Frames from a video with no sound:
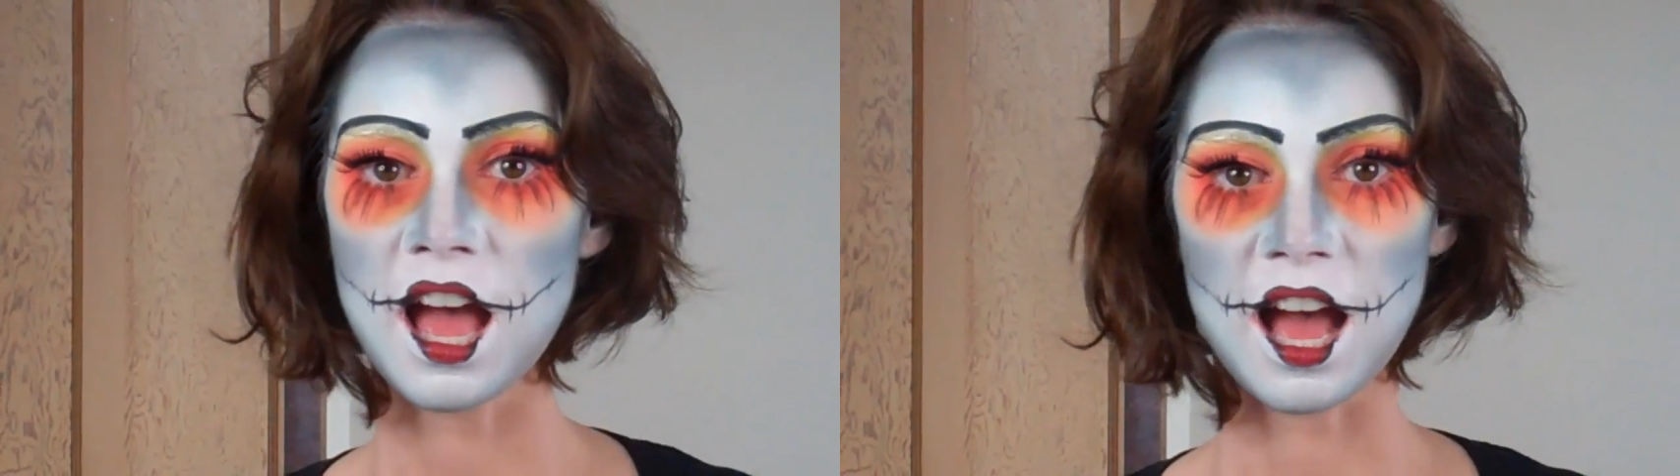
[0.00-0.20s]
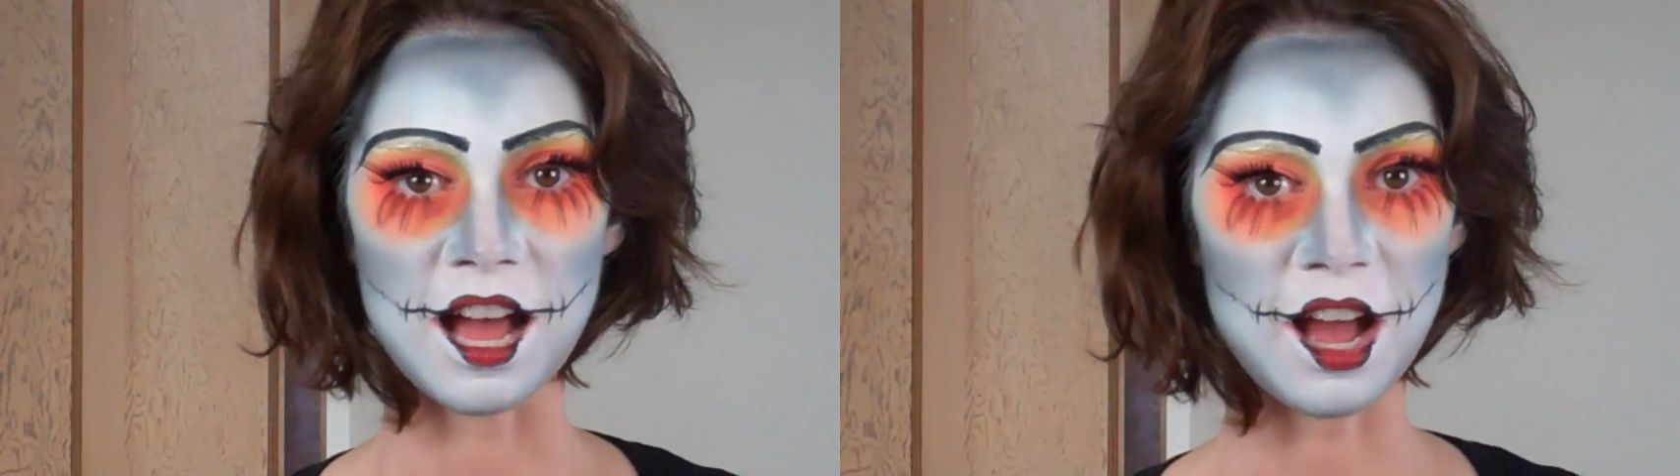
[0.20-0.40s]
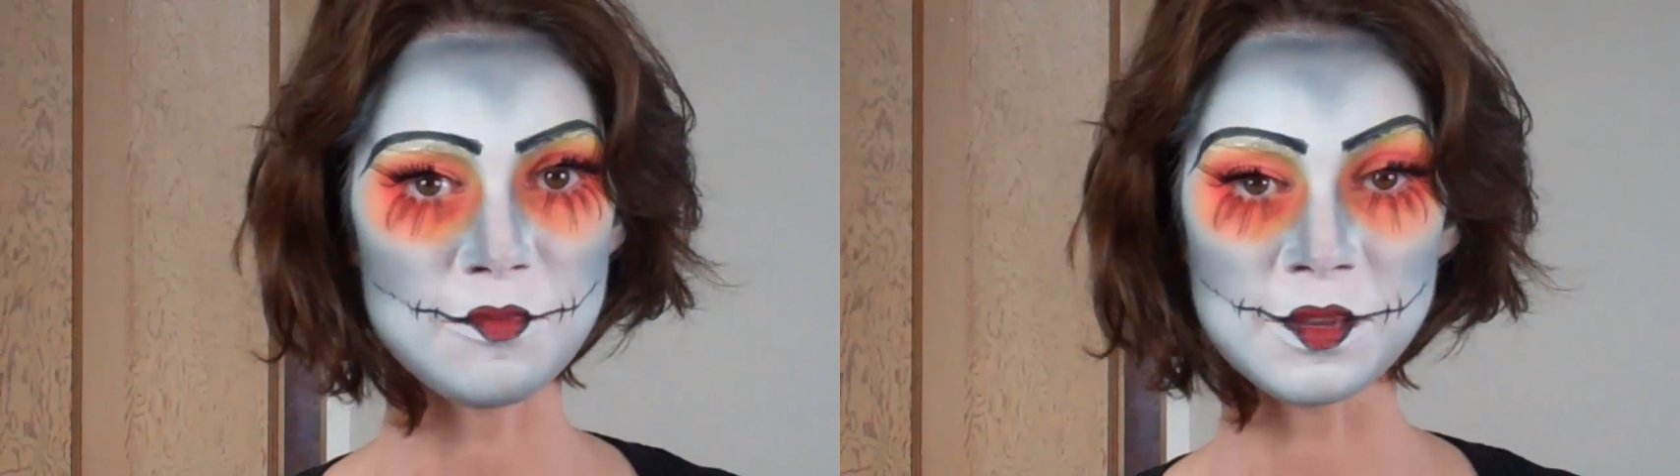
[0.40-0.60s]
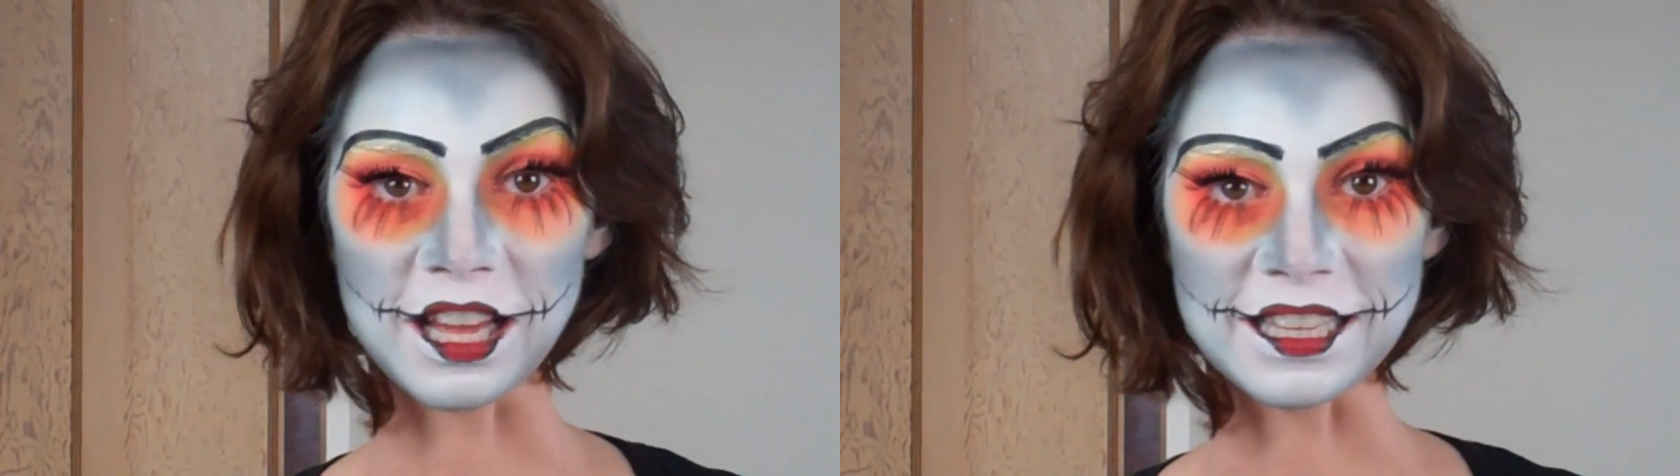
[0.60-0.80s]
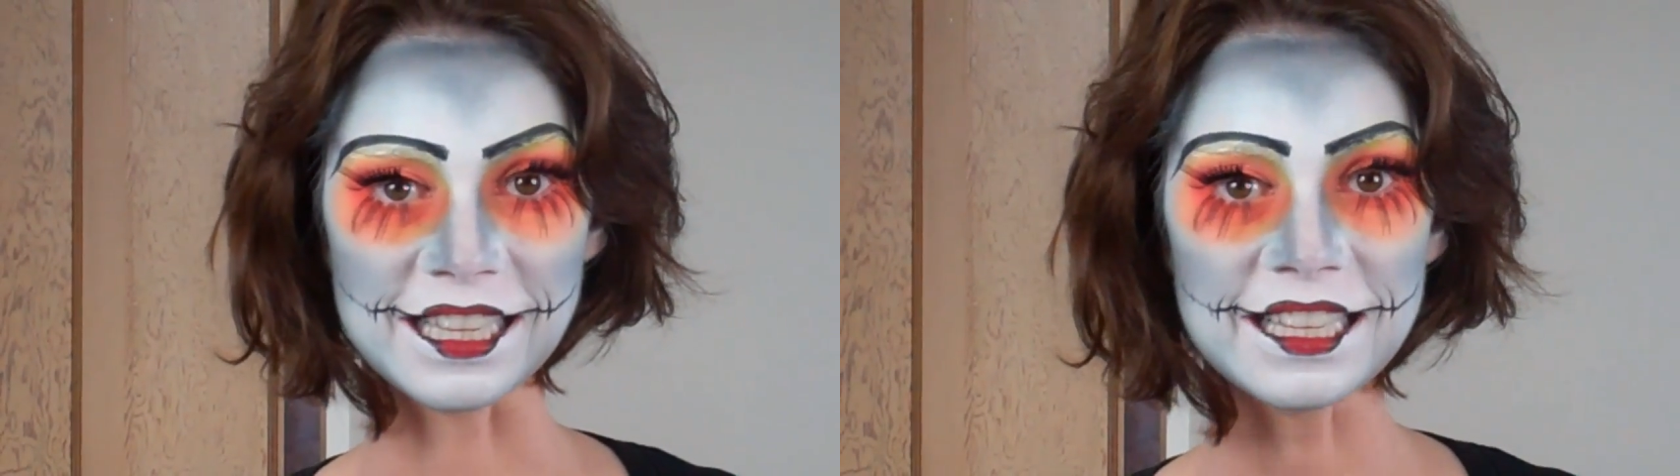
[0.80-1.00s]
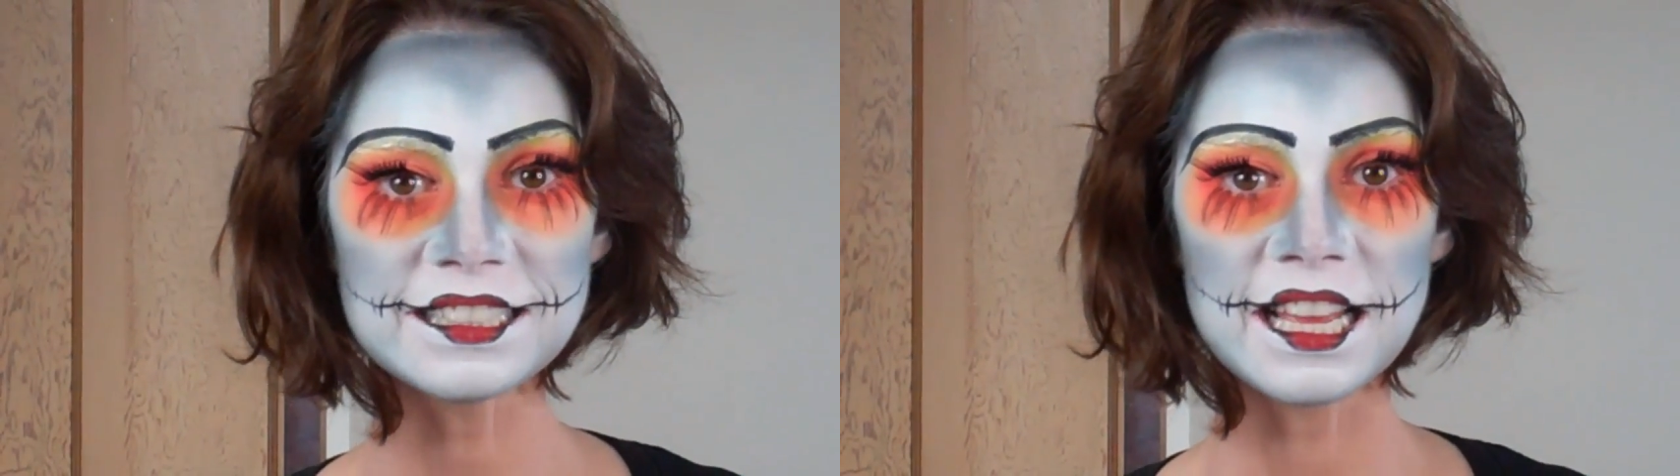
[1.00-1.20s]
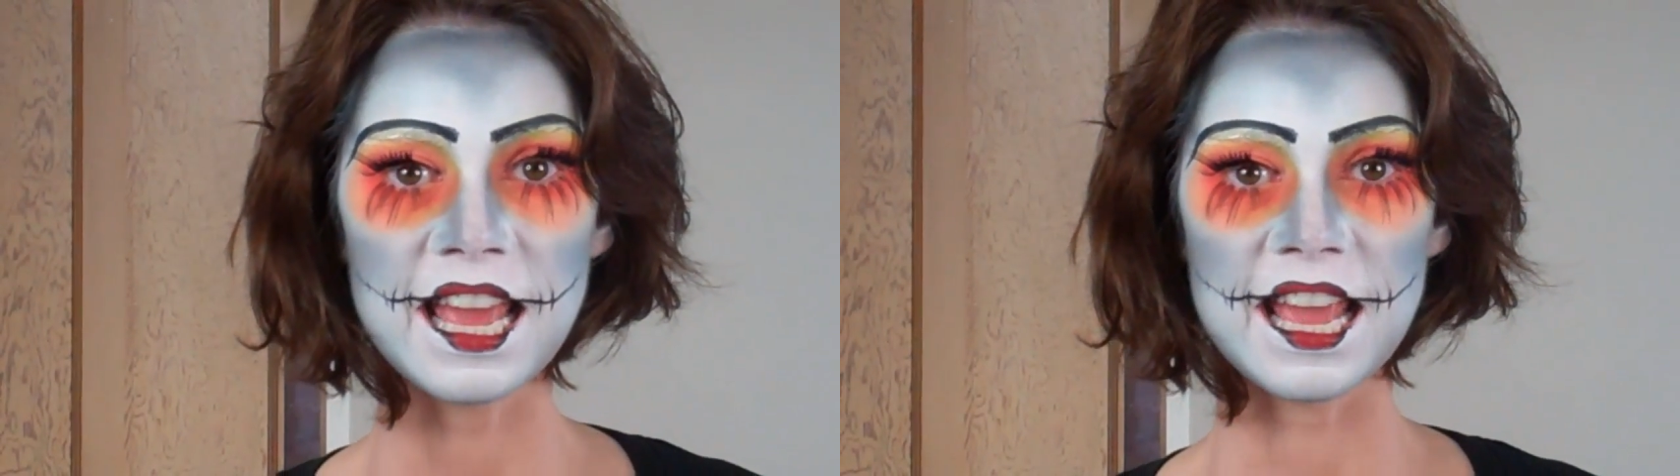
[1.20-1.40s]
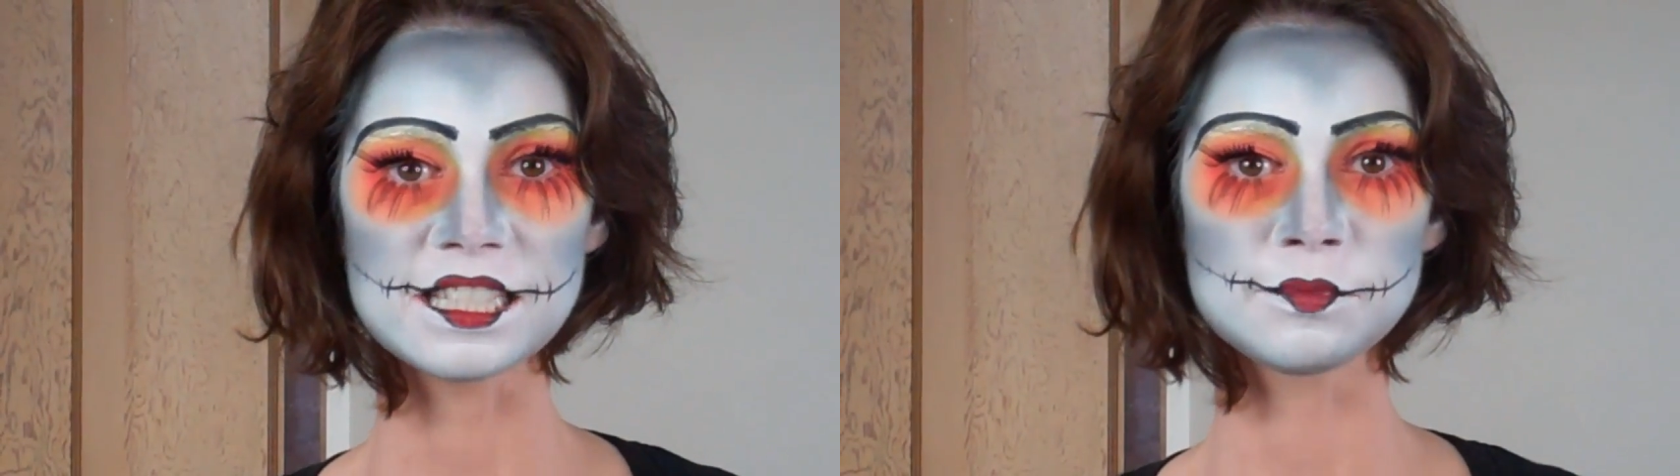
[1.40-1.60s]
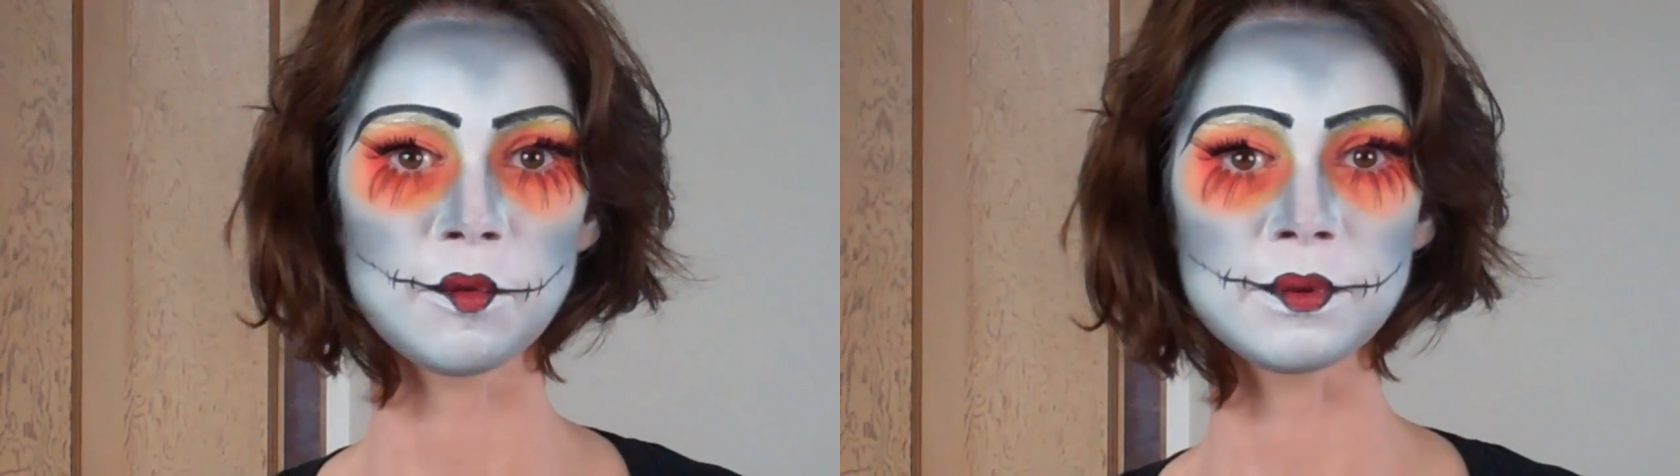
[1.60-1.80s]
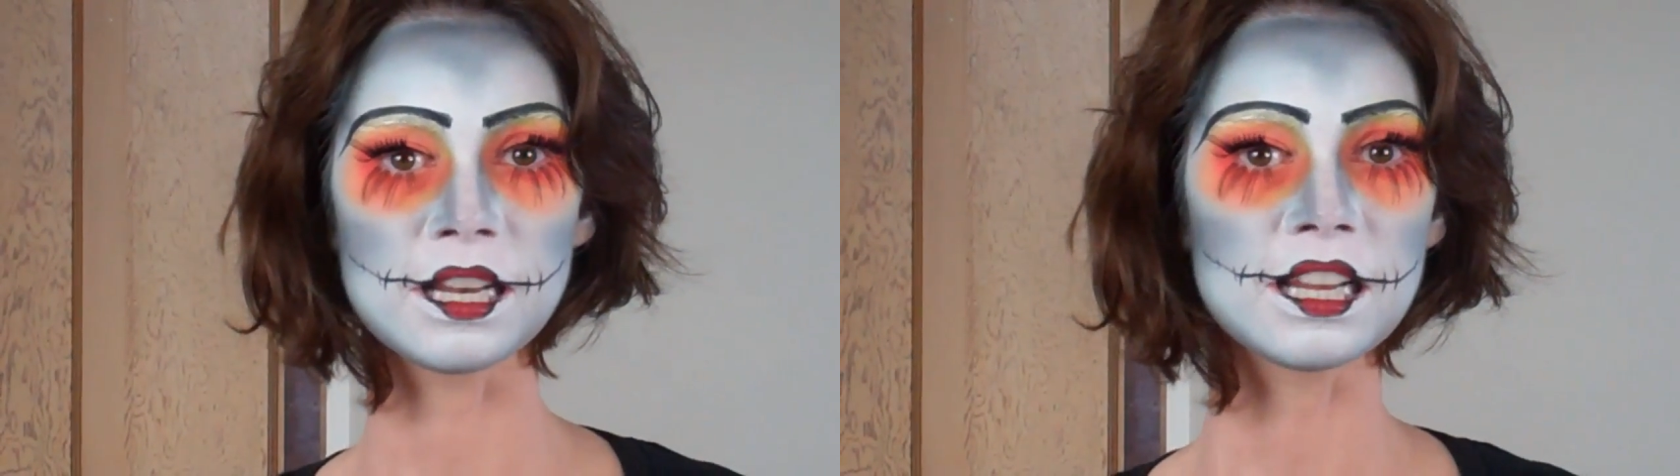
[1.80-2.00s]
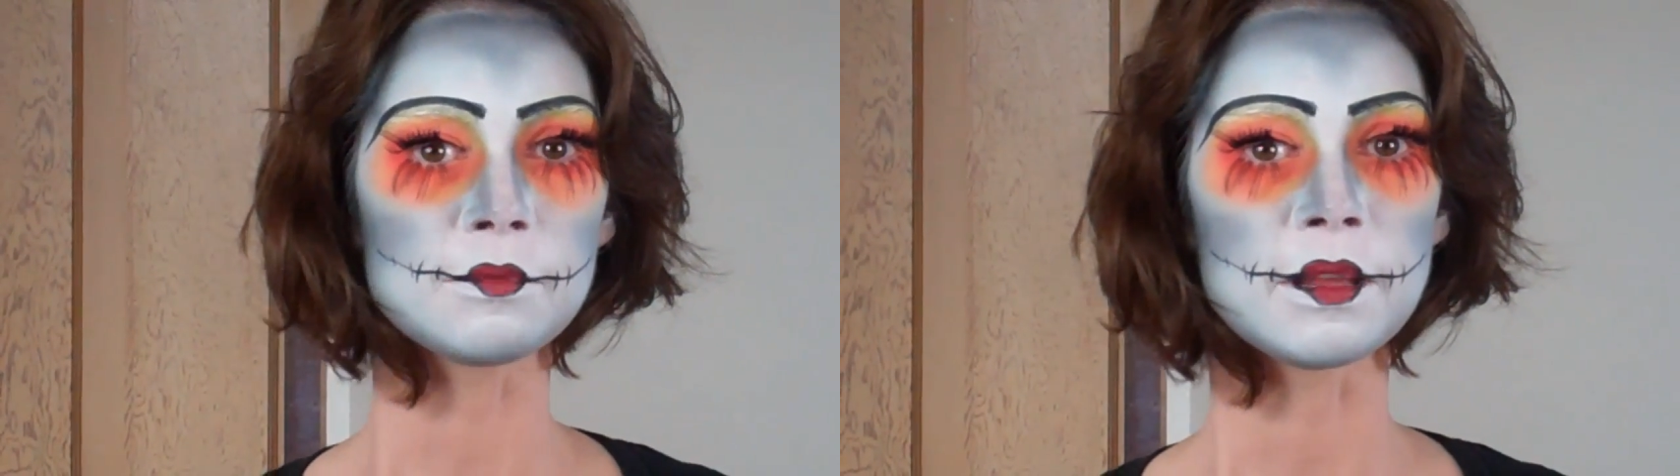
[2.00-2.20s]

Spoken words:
I hope you like it. It's probably a little